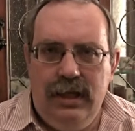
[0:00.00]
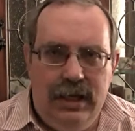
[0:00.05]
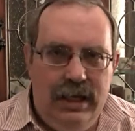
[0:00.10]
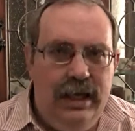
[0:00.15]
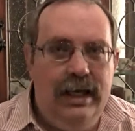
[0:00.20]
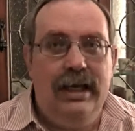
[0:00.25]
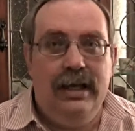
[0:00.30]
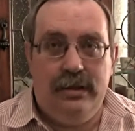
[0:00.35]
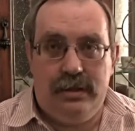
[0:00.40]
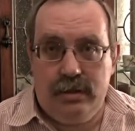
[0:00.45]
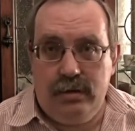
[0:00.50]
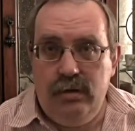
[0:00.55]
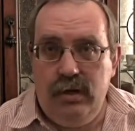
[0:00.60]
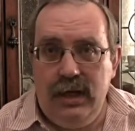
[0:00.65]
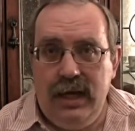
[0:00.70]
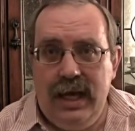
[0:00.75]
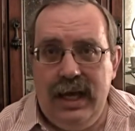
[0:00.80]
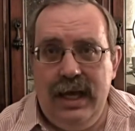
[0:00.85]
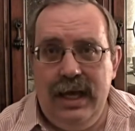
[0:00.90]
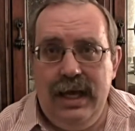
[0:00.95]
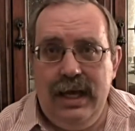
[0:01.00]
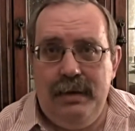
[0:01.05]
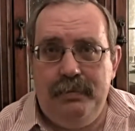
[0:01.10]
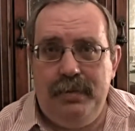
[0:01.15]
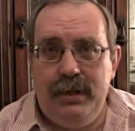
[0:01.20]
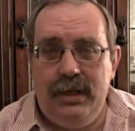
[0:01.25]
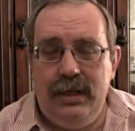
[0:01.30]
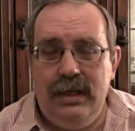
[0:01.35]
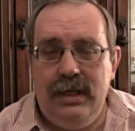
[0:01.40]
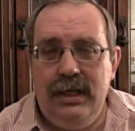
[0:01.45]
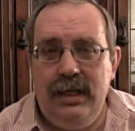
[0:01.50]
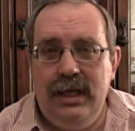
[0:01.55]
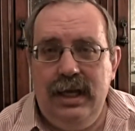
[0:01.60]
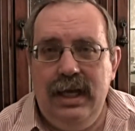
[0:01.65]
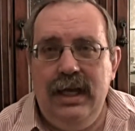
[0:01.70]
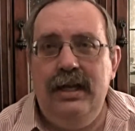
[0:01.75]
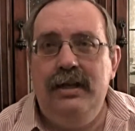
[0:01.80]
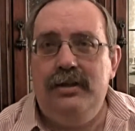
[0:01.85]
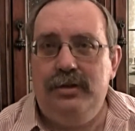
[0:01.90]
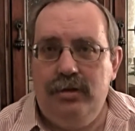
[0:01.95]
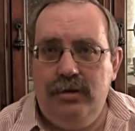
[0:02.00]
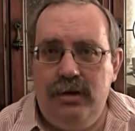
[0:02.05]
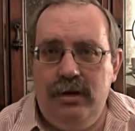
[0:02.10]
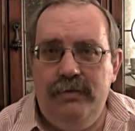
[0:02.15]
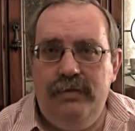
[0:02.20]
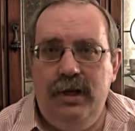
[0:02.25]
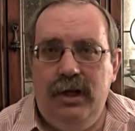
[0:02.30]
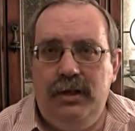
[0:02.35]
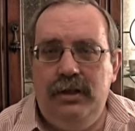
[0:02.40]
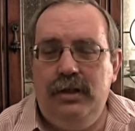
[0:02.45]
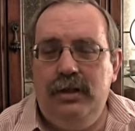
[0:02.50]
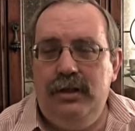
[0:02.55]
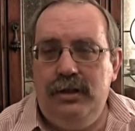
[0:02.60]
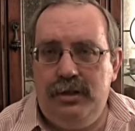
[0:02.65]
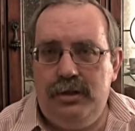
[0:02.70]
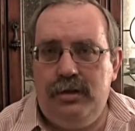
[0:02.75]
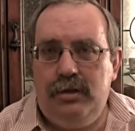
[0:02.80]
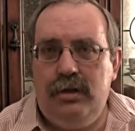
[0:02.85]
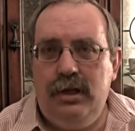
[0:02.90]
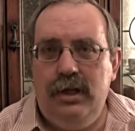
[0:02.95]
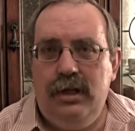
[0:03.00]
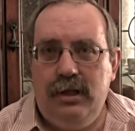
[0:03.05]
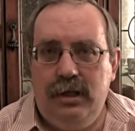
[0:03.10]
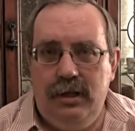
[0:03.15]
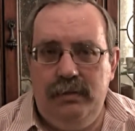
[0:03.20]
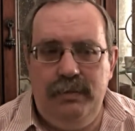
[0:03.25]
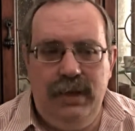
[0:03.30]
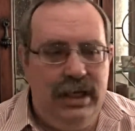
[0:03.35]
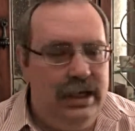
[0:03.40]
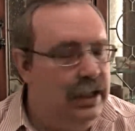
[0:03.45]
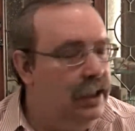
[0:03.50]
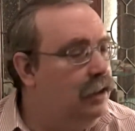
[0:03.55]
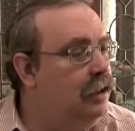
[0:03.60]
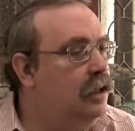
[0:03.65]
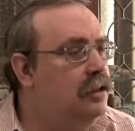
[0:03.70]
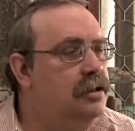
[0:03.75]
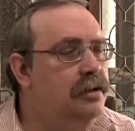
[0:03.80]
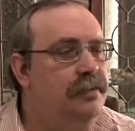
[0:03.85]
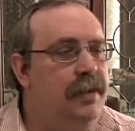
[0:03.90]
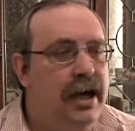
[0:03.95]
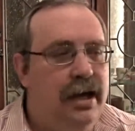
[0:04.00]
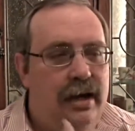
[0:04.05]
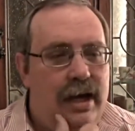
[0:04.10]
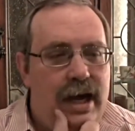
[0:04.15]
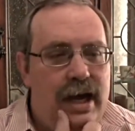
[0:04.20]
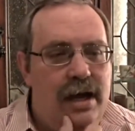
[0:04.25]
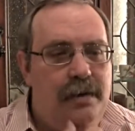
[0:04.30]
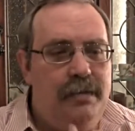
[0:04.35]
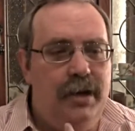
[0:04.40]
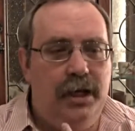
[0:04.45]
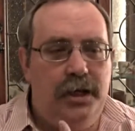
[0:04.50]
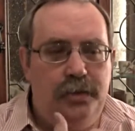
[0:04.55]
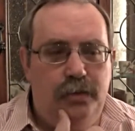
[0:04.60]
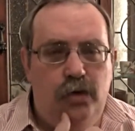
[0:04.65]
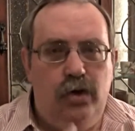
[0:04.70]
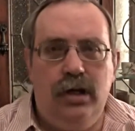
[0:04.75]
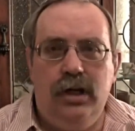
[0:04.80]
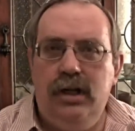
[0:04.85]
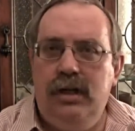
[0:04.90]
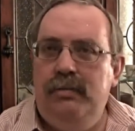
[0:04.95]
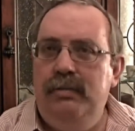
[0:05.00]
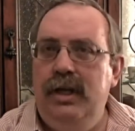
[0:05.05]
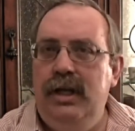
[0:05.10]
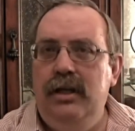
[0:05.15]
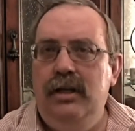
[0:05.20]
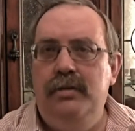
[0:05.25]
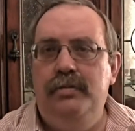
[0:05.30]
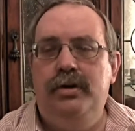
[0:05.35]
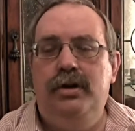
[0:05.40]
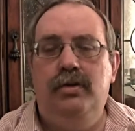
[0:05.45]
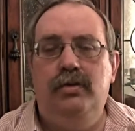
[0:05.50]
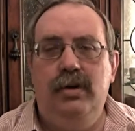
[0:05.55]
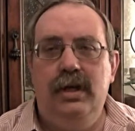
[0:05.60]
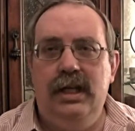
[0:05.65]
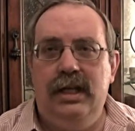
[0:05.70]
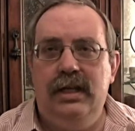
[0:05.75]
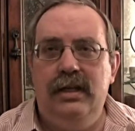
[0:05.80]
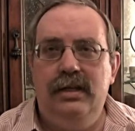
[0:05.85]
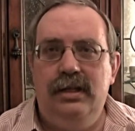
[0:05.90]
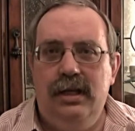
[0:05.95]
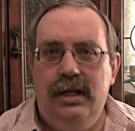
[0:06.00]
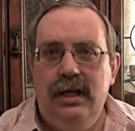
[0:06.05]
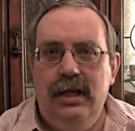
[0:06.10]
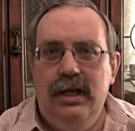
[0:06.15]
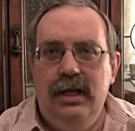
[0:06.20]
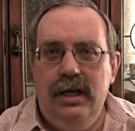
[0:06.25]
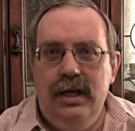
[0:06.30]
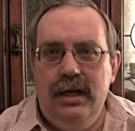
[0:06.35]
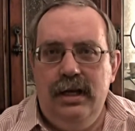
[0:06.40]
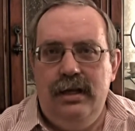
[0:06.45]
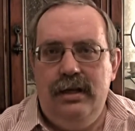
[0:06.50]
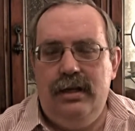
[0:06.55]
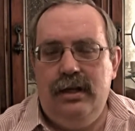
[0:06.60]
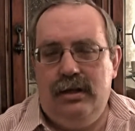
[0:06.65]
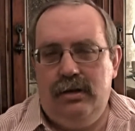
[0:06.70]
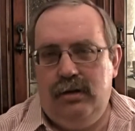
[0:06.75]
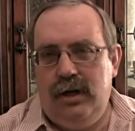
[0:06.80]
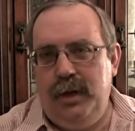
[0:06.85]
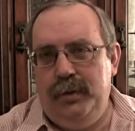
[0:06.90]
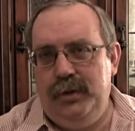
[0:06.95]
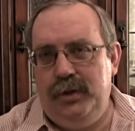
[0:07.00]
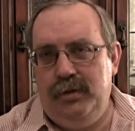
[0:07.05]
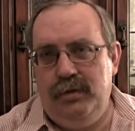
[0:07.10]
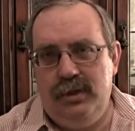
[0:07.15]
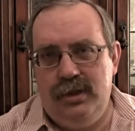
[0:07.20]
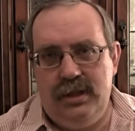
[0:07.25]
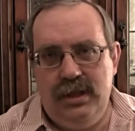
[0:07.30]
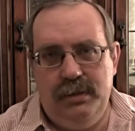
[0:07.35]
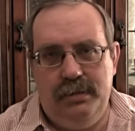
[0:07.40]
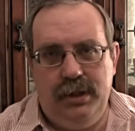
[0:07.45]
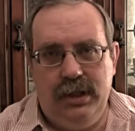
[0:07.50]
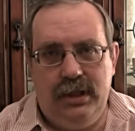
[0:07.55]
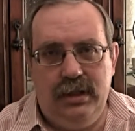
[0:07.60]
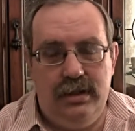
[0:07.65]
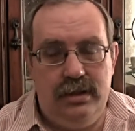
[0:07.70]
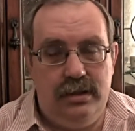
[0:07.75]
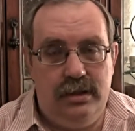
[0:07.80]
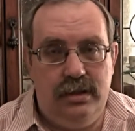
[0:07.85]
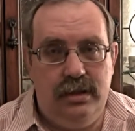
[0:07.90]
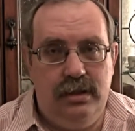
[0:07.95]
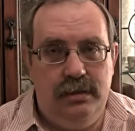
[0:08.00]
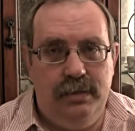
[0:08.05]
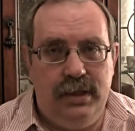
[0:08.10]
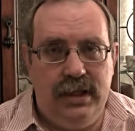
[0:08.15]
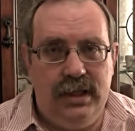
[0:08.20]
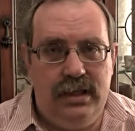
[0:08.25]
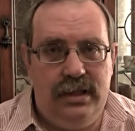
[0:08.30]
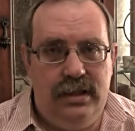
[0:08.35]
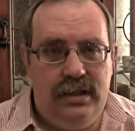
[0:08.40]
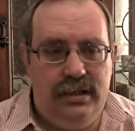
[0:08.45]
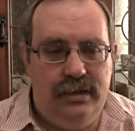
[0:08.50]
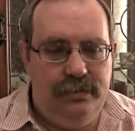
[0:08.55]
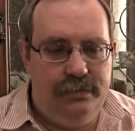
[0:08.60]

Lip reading: It's going to happen, and it's going to eventually destroy the good meat. And it doesn't matter how much more good meat you put with it, the corruption will simply consume it.